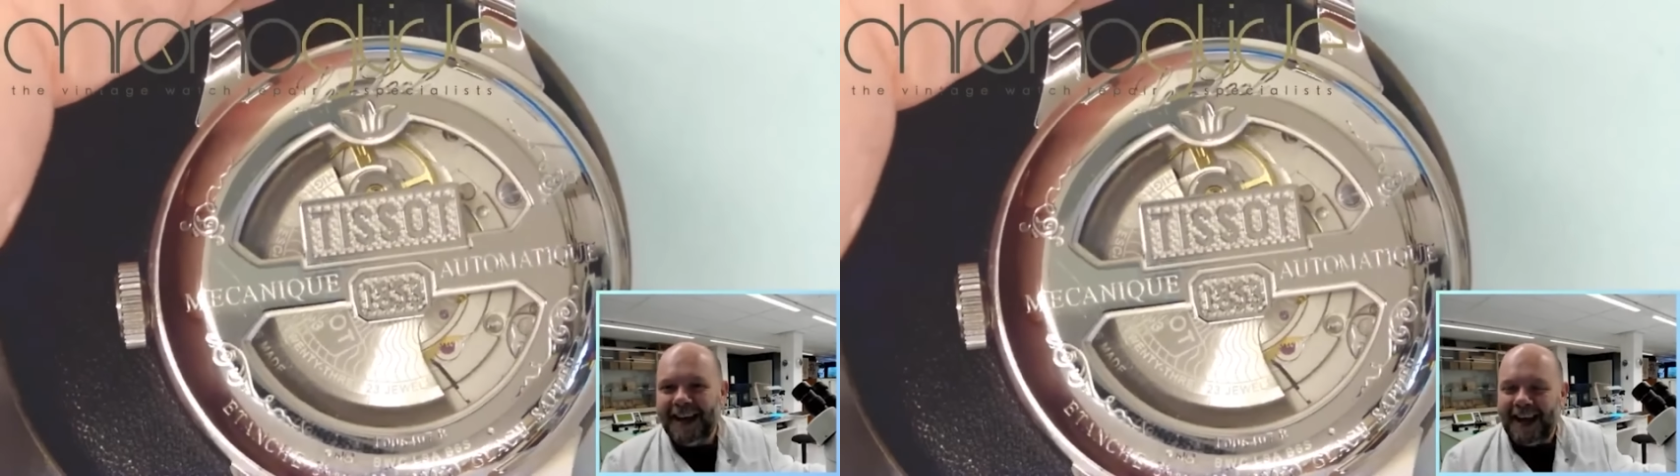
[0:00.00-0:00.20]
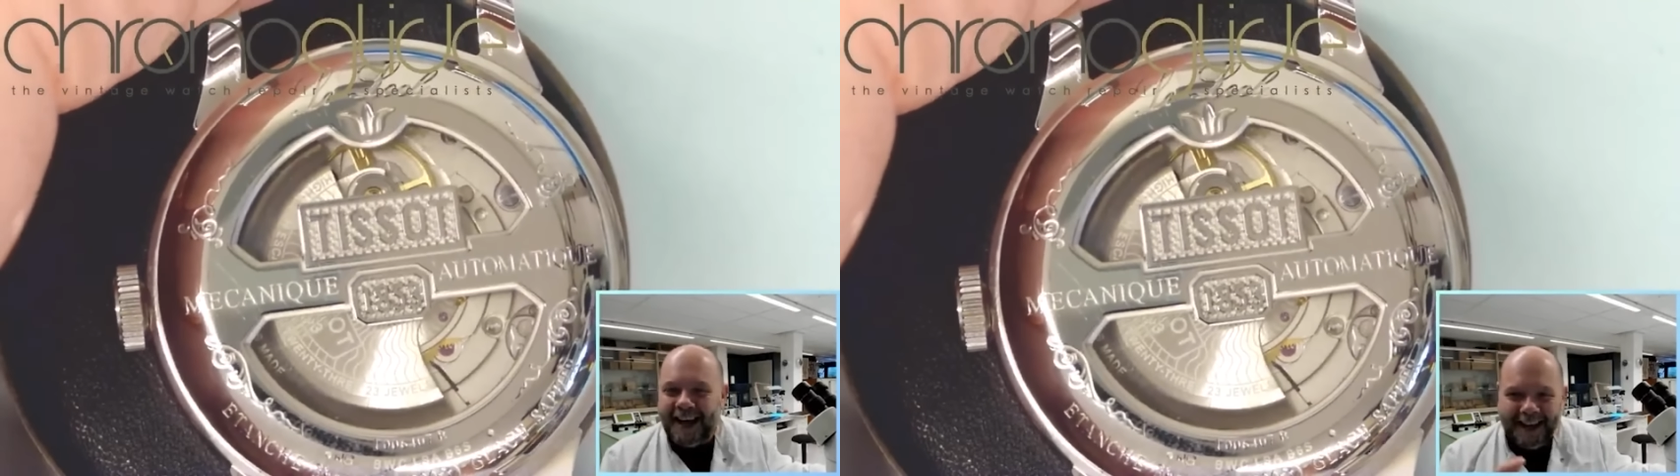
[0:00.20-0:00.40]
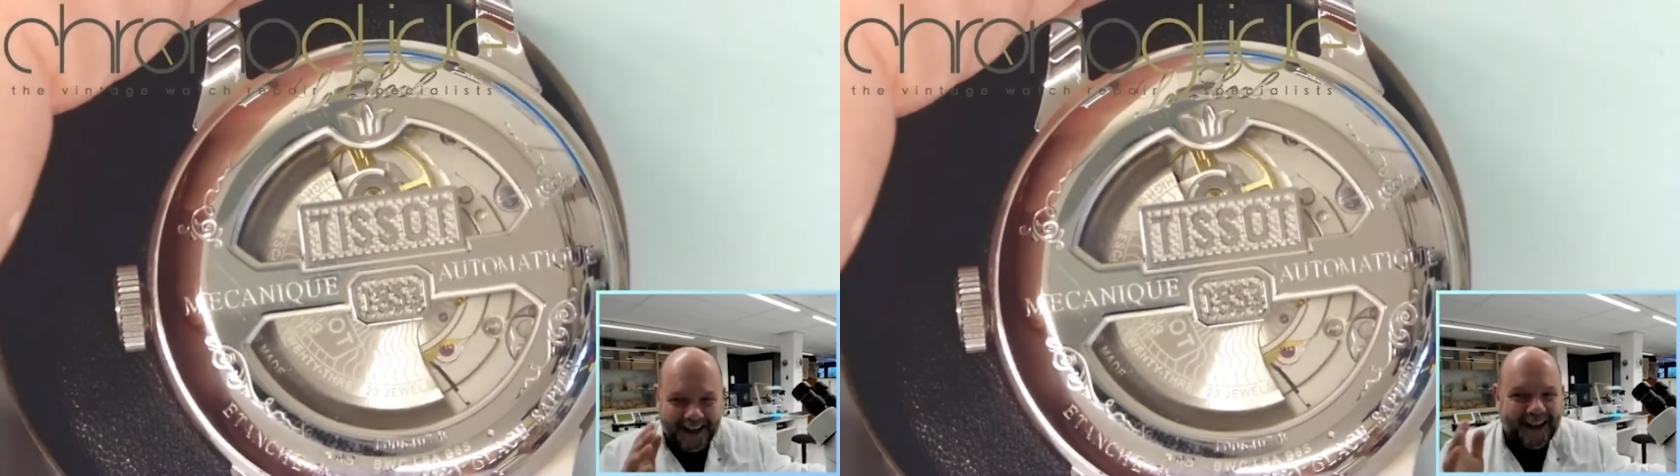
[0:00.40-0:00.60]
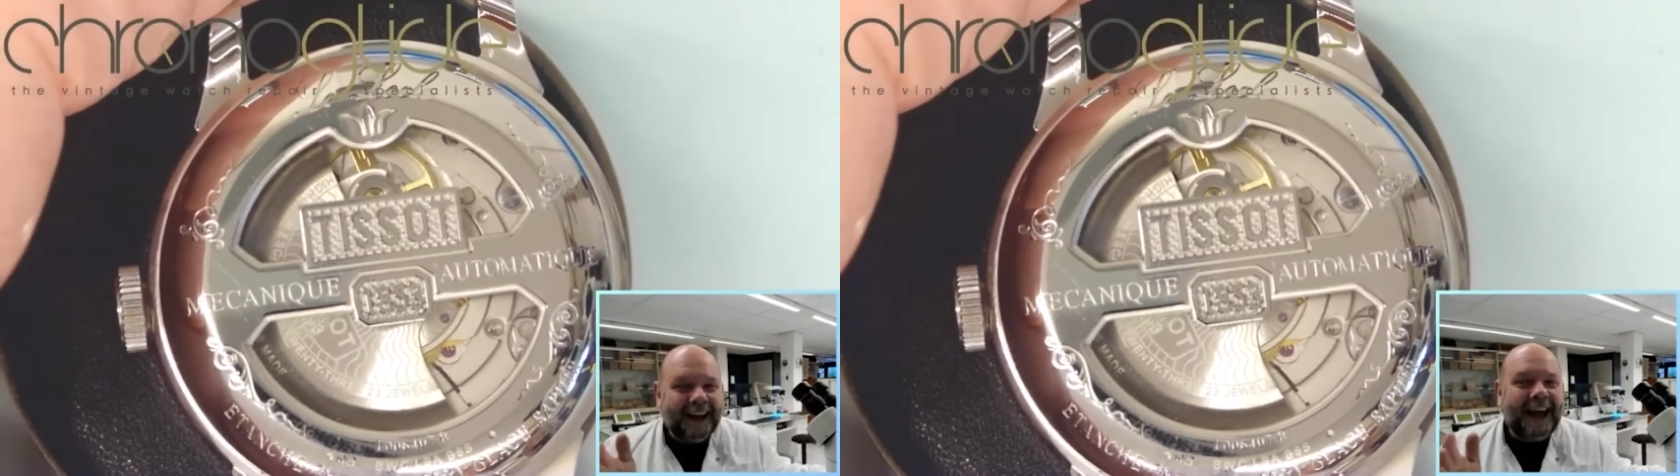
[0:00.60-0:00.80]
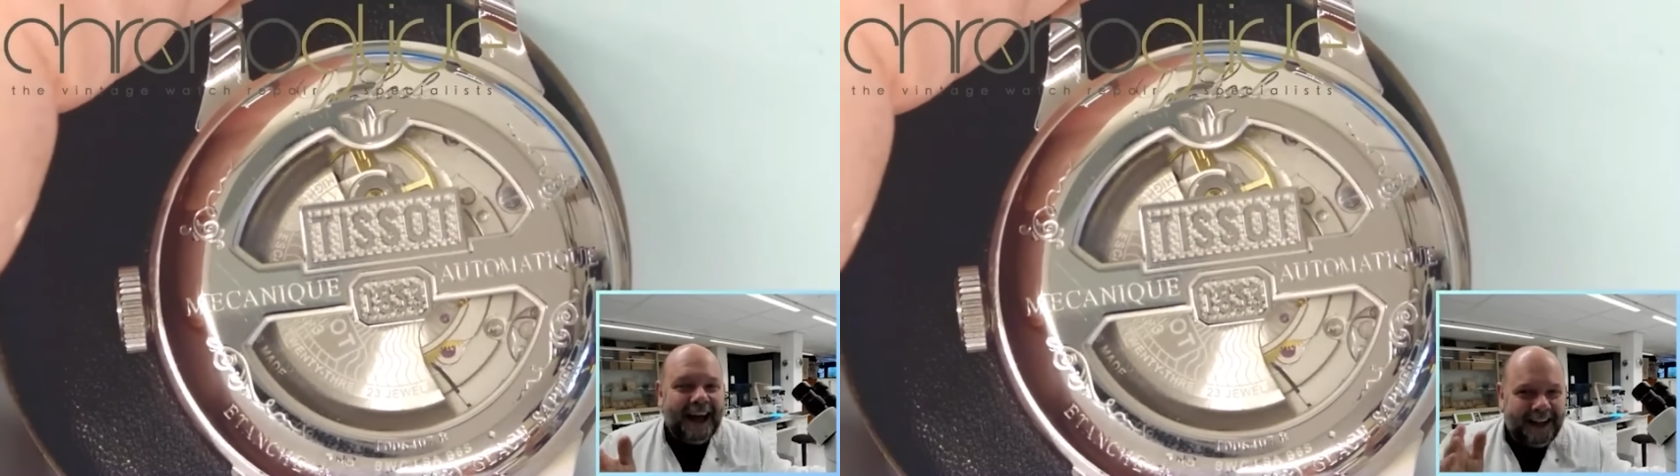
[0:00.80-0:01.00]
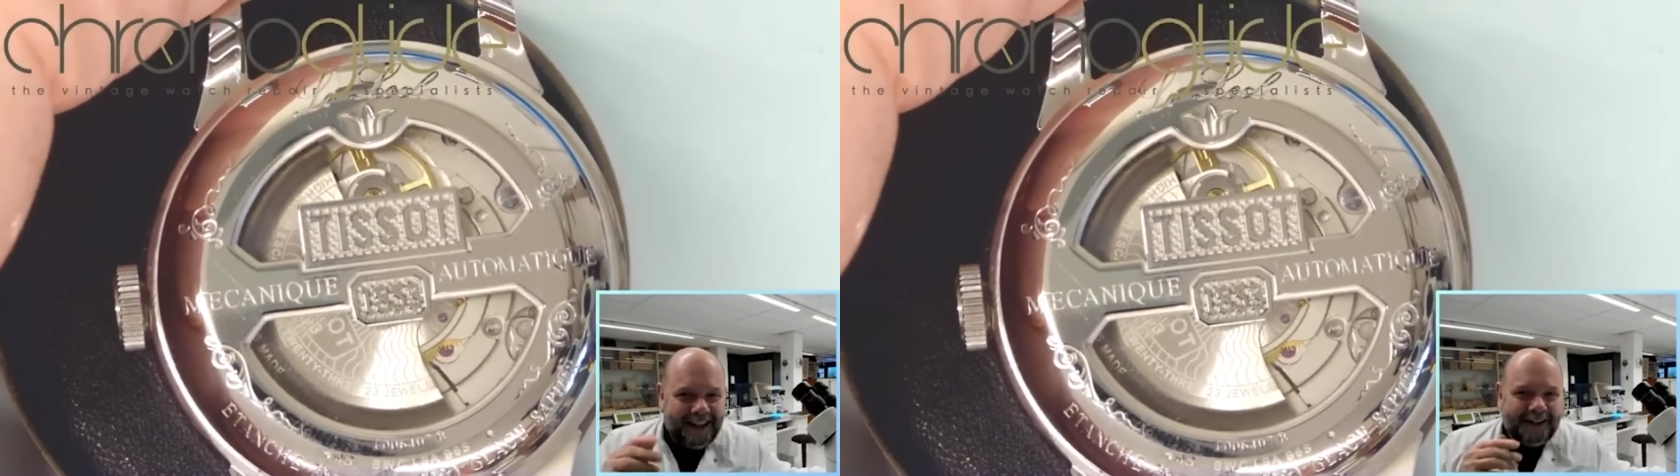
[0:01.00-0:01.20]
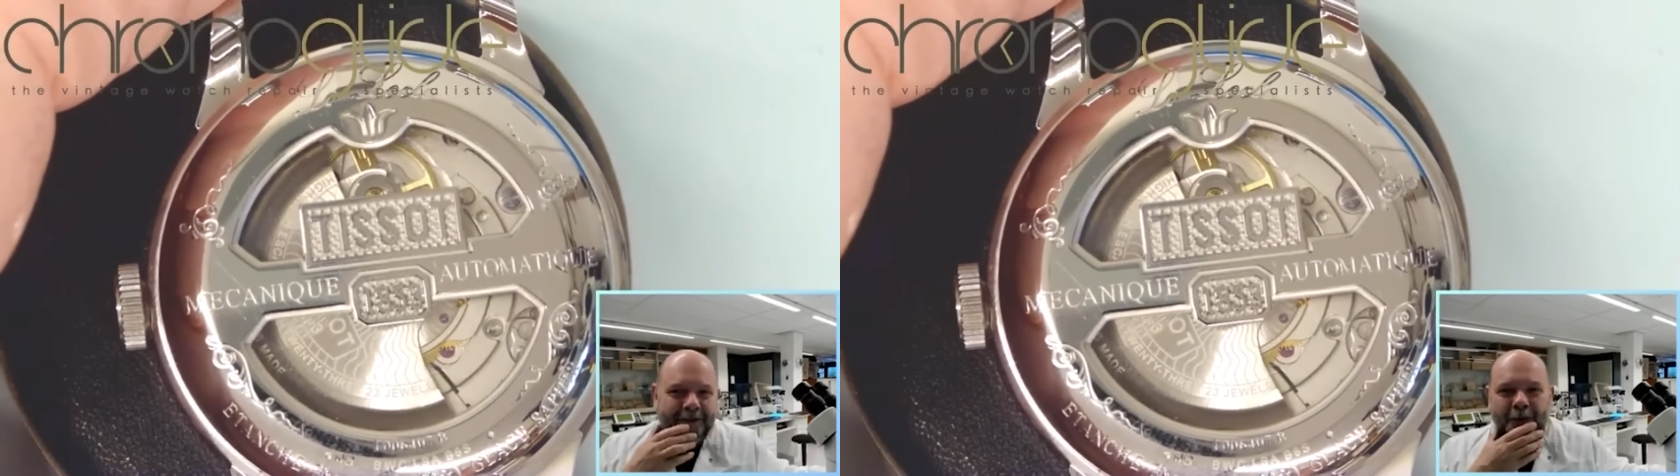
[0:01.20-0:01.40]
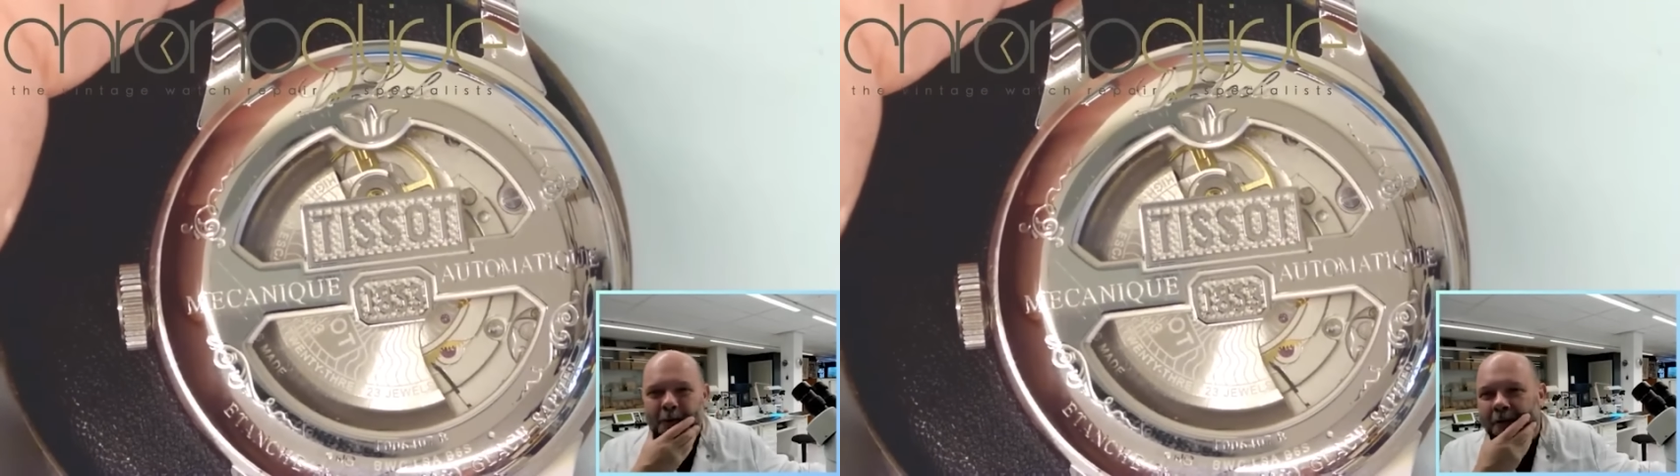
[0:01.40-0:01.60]
And again,
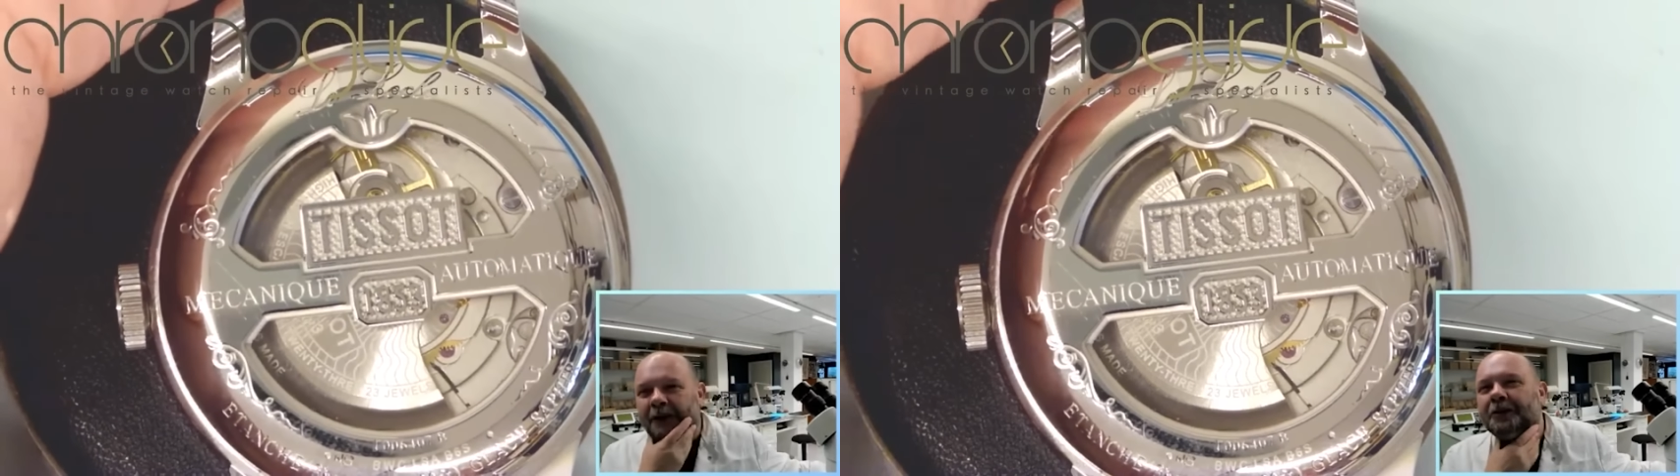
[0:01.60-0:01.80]
what